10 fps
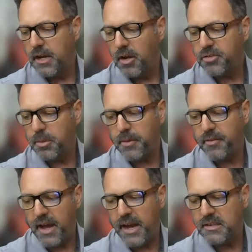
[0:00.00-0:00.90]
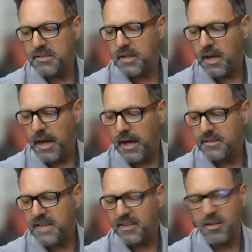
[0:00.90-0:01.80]
It also provides
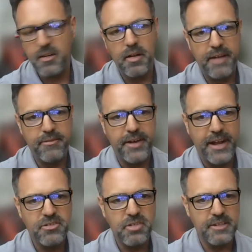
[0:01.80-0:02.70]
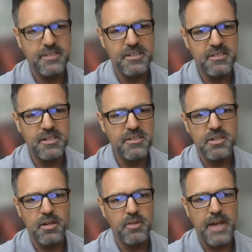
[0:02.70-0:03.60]
technical and financial
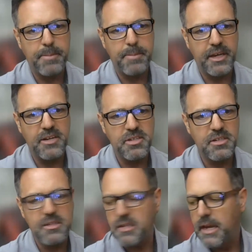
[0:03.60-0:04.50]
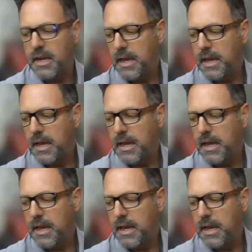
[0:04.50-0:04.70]
assistance to those applications.